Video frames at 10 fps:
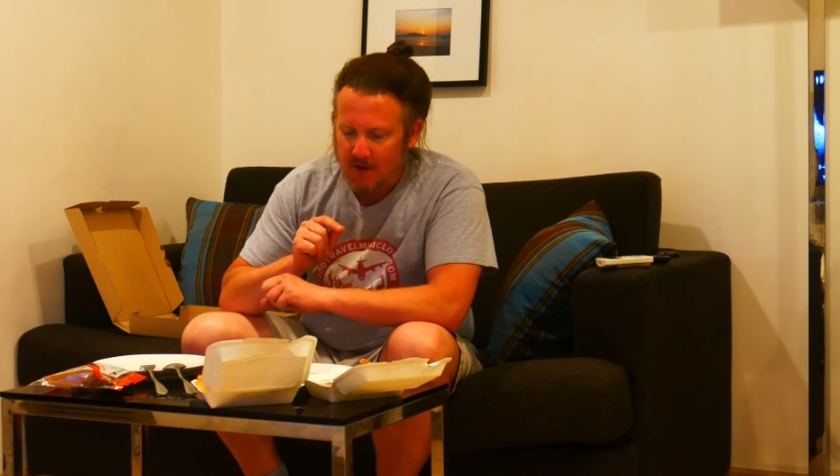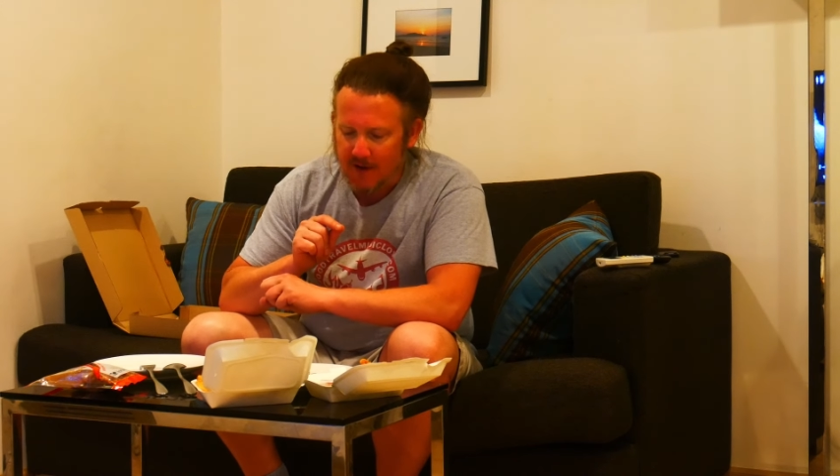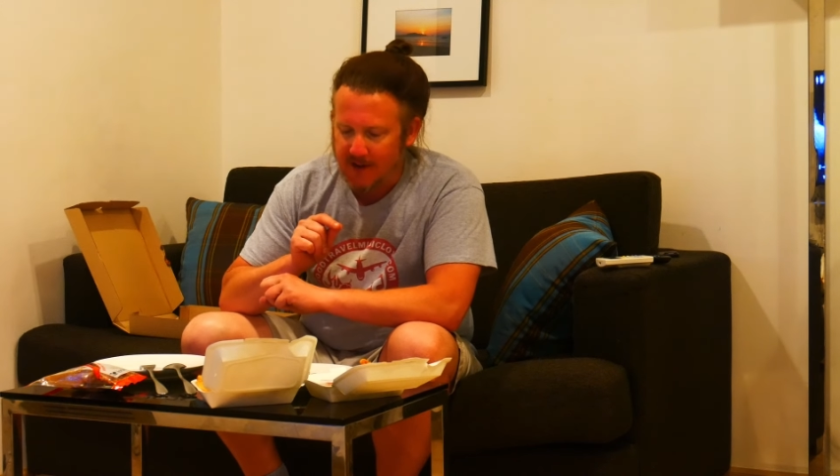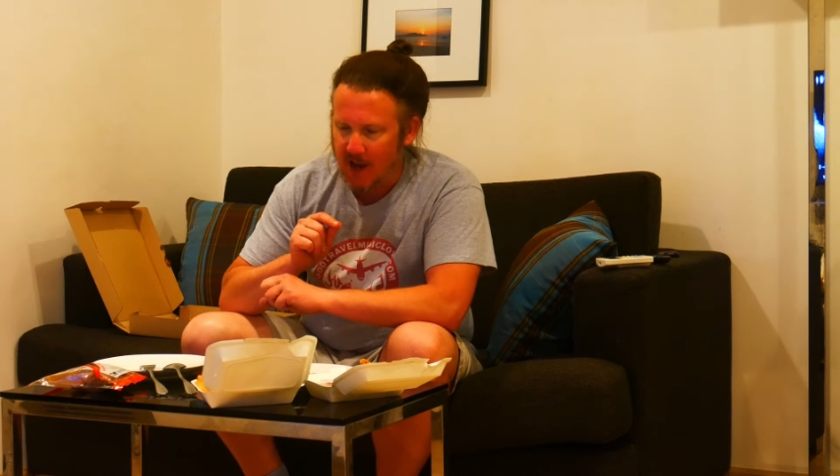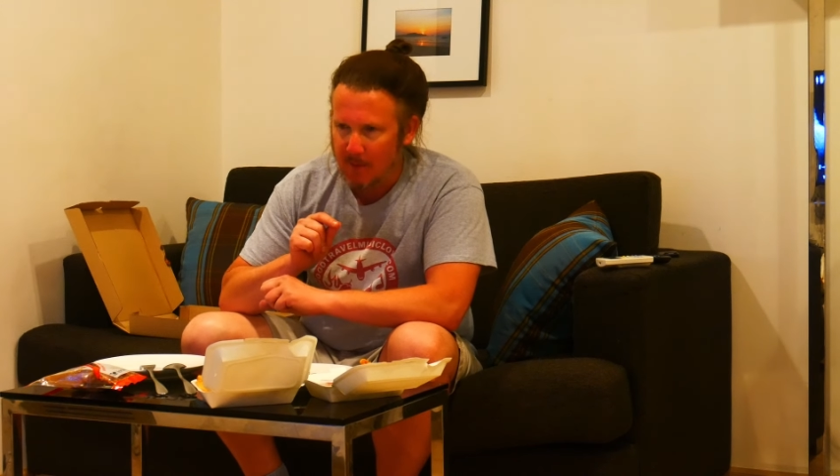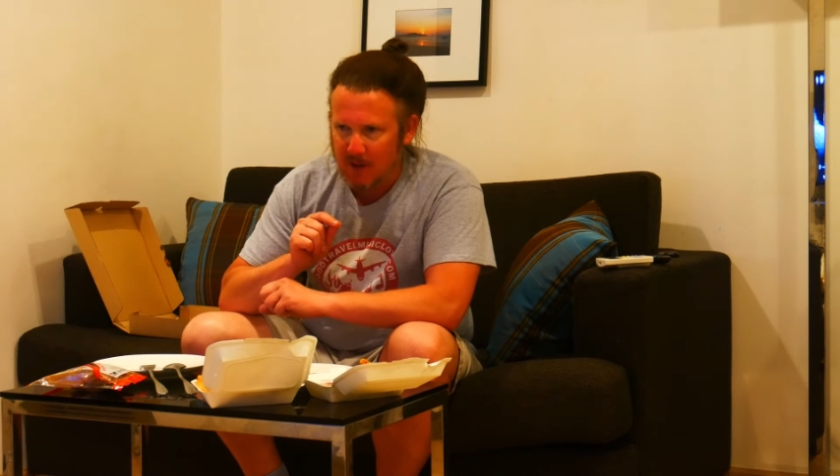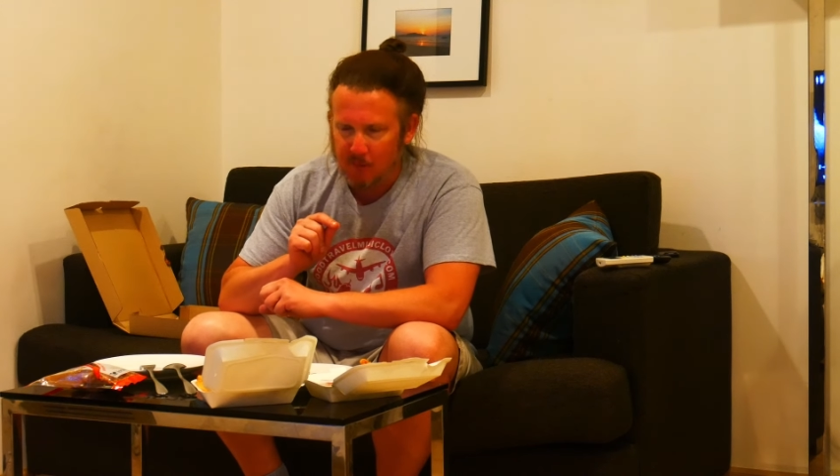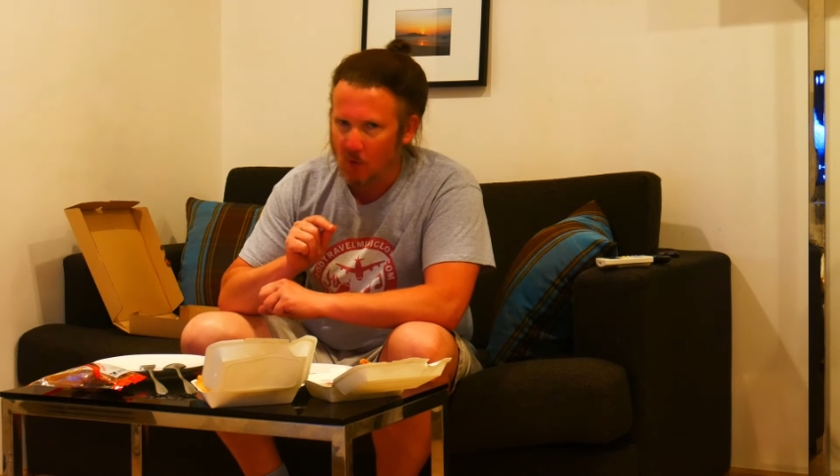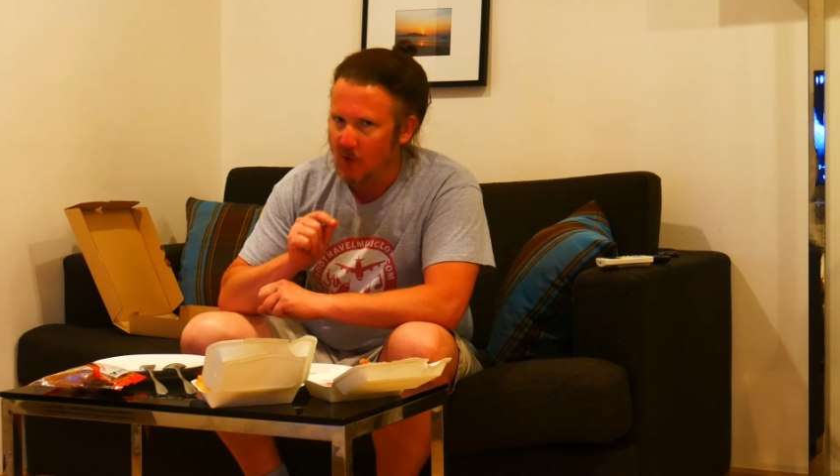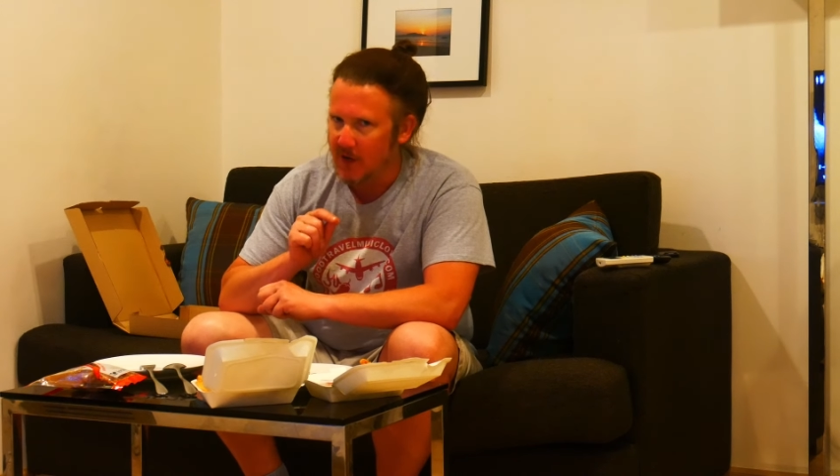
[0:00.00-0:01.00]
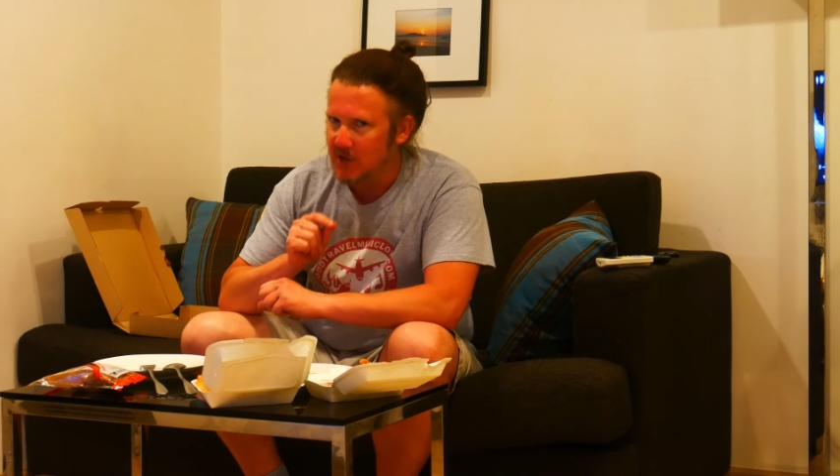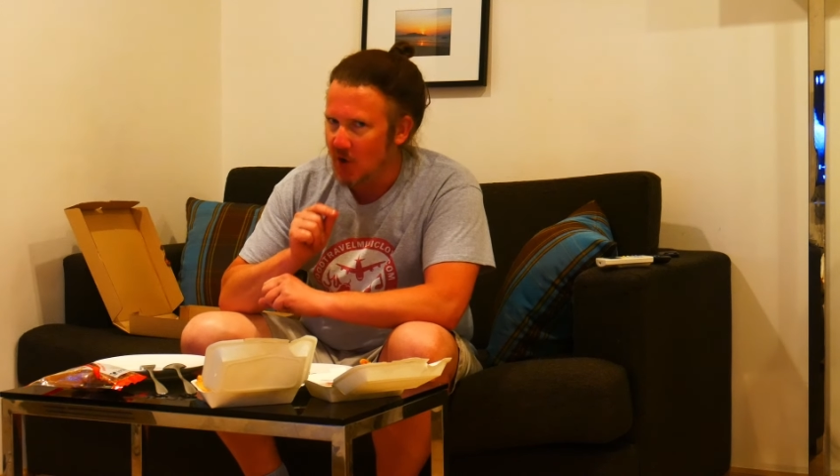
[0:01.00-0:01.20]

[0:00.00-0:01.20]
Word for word: It came in a Brooklyn